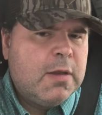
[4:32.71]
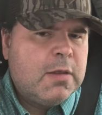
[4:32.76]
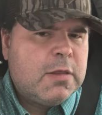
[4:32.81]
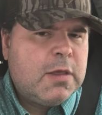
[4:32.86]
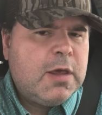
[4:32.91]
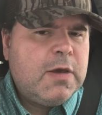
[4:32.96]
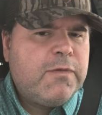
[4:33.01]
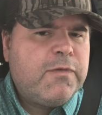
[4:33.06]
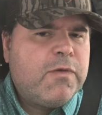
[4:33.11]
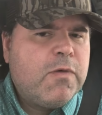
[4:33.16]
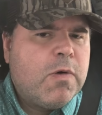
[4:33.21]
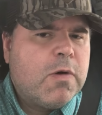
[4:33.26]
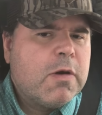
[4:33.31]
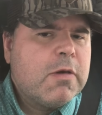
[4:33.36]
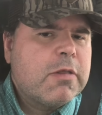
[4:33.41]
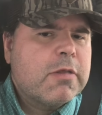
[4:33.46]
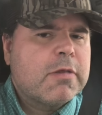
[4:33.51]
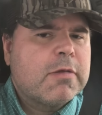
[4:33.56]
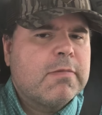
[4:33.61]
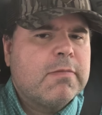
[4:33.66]

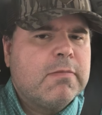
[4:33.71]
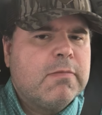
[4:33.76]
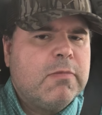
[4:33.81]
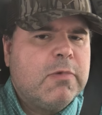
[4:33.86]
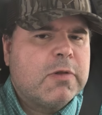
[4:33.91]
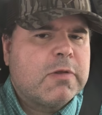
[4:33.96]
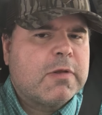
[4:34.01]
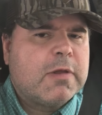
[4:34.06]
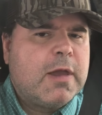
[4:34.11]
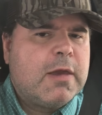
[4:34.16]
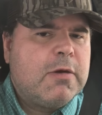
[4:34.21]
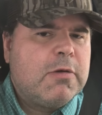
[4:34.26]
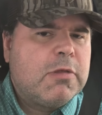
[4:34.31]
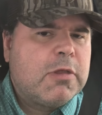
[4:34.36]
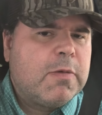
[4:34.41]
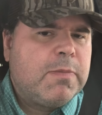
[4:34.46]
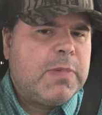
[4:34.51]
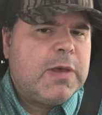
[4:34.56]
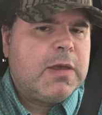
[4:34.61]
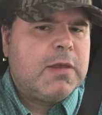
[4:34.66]
T-Force, which they
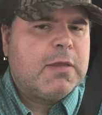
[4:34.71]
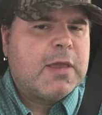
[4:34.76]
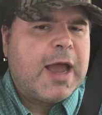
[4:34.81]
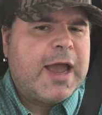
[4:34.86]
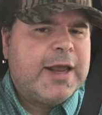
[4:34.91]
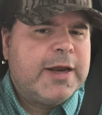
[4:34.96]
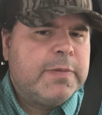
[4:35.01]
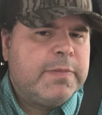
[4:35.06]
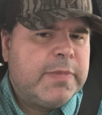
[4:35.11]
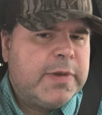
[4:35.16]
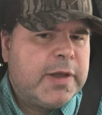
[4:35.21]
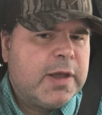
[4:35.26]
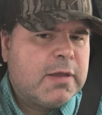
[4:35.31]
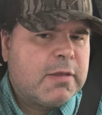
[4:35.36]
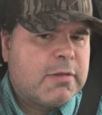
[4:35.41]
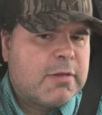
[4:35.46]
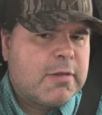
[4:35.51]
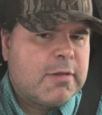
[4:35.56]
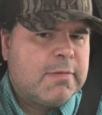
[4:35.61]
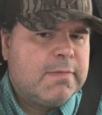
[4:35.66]
used to be
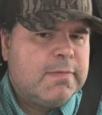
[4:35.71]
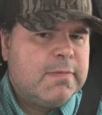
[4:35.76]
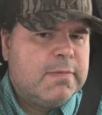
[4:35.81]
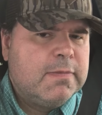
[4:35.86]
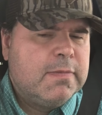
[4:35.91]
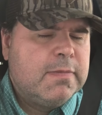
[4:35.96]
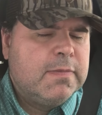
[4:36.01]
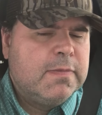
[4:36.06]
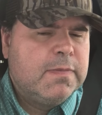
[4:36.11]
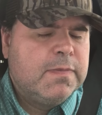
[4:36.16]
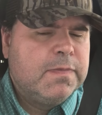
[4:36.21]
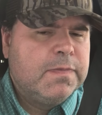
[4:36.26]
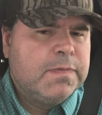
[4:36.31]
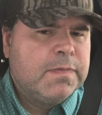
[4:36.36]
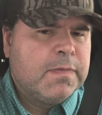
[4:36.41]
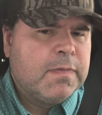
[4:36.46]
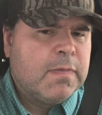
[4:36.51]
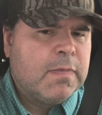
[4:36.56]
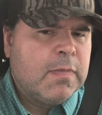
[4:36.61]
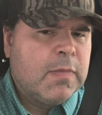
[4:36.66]
Dynamix.
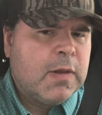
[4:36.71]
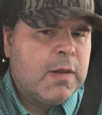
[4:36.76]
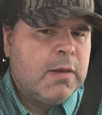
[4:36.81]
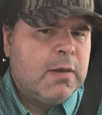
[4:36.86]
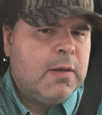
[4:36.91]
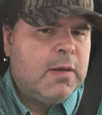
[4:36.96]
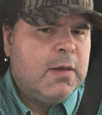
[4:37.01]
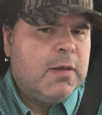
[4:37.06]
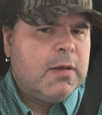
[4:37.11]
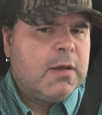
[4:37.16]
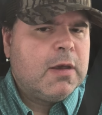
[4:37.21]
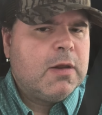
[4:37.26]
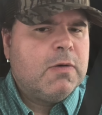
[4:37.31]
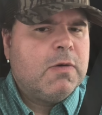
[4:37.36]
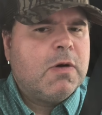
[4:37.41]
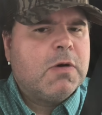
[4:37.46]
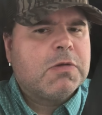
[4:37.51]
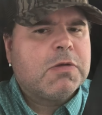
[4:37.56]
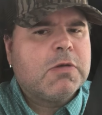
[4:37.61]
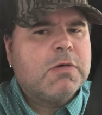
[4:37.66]
You can
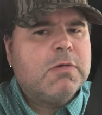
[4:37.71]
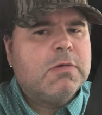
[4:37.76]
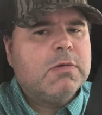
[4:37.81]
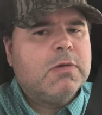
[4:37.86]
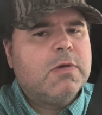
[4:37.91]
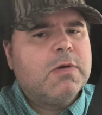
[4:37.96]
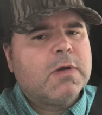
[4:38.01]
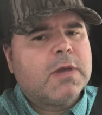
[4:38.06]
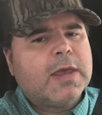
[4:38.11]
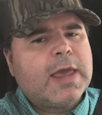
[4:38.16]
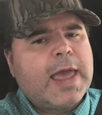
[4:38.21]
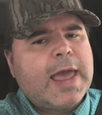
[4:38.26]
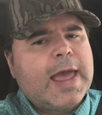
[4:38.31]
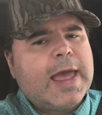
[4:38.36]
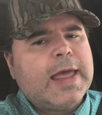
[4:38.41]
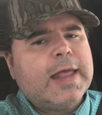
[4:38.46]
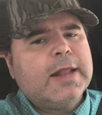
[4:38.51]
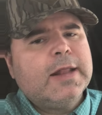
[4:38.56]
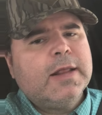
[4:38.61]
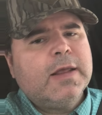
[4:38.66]
also look
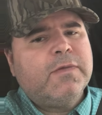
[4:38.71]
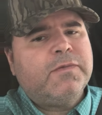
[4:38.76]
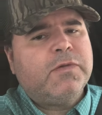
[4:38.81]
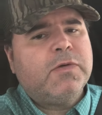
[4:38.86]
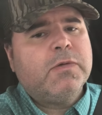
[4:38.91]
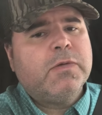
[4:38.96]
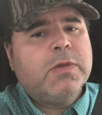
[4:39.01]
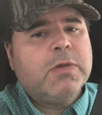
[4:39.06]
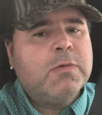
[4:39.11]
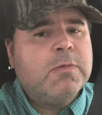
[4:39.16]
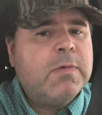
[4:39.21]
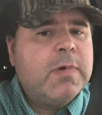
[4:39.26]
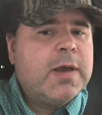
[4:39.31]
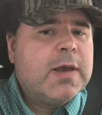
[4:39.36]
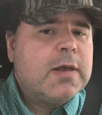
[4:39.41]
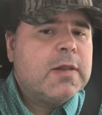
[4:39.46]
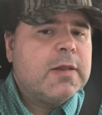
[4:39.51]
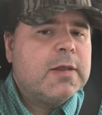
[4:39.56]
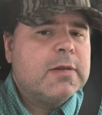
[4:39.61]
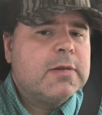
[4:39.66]
at, if you're in New
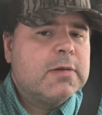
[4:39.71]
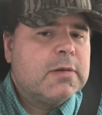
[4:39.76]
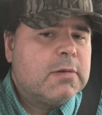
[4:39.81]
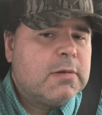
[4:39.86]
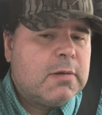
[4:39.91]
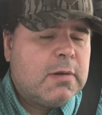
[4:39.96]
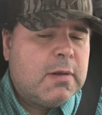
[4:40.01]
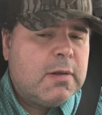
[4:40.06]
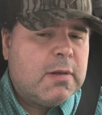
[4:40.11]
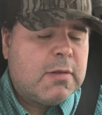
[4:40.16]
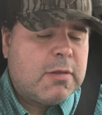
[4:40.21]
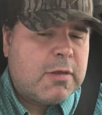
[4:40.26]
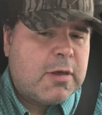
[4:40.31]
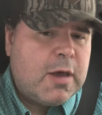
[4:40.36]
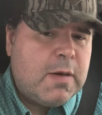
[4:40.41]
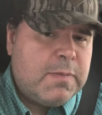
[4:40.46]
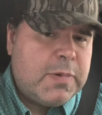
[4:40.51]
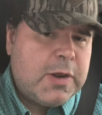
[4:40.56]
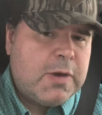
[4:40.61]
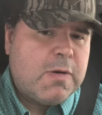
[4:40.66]
England, there's a
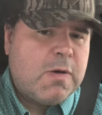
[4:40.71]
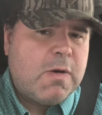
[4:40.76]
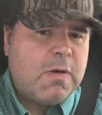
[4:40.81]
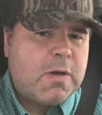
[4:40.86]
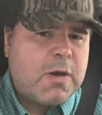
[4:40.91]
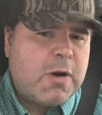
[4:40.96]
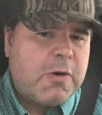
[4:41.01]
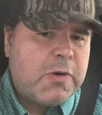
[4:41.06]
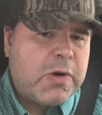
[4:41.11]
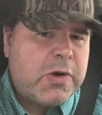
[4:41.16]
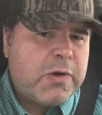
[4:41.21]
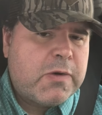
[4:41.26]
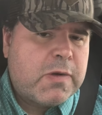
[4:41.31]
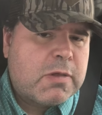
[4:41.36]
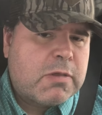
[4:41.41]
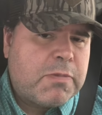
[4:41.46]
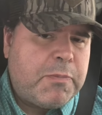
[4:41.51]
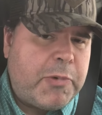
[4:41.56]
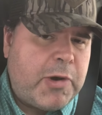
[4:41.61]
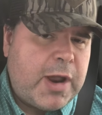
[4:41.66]
company called Courier
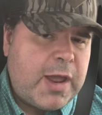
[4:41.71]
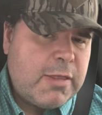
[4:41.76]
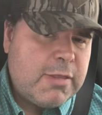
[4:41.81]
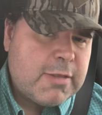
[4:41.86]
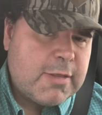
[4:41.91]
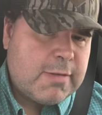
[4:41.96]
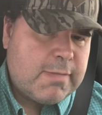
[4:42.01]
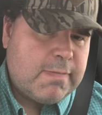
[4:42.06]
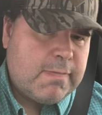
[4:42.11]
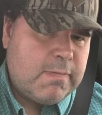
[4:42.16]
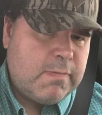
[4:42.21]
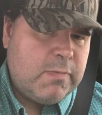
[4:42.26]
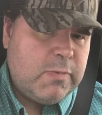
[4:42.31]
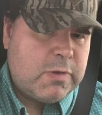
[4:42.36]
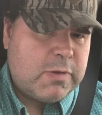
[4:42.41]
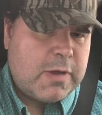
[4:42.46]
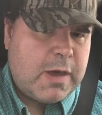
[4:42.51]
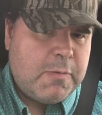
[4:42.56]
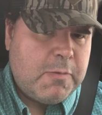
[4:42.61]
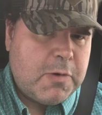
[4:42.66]
Express,
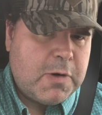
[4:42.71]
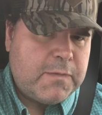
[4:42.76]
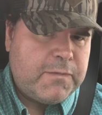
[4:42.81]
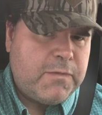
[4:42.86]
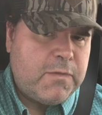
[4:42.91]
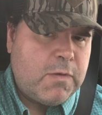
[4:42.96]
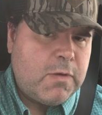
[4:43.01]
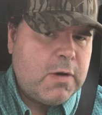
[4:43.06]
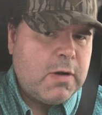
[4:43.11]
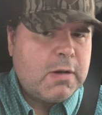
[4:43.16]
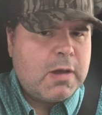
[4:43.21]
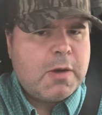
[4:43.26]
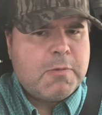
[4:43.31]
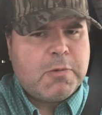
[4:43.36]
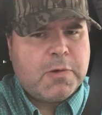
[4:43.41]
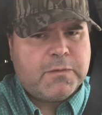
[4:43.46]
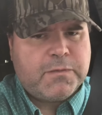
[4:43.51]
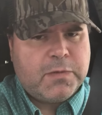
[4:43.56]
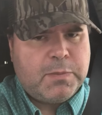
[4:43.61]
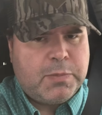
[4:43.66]
which I work for. I
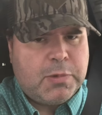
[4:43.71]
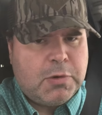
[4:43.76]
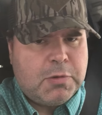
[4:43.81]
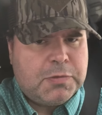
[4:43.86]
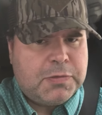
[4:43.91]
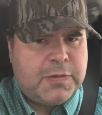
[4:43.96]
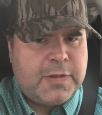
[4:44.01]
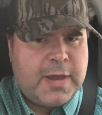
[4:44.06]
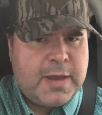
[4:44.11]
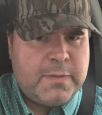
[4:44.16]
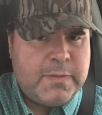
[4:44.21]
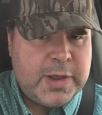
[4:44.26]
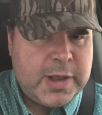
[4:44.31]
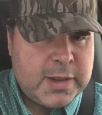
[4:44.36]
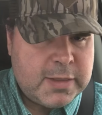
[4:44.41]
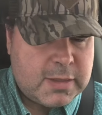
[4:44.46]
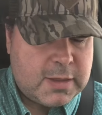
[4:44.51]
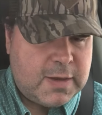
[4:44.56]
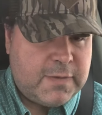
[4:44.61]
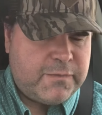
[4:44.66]
work for both them
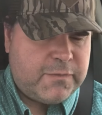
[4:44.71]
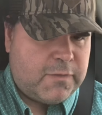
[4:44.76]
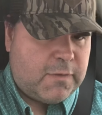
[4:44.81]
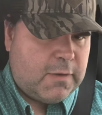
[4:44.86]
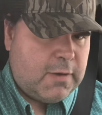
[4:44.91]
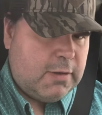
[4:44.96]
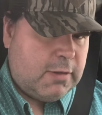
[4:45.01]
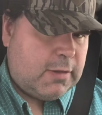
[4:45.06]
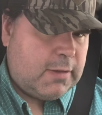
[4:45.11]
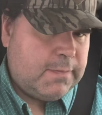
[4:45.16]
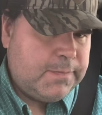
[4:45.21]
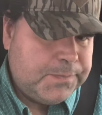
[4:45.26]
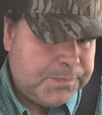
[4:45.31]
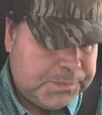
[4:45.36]
and T-Force.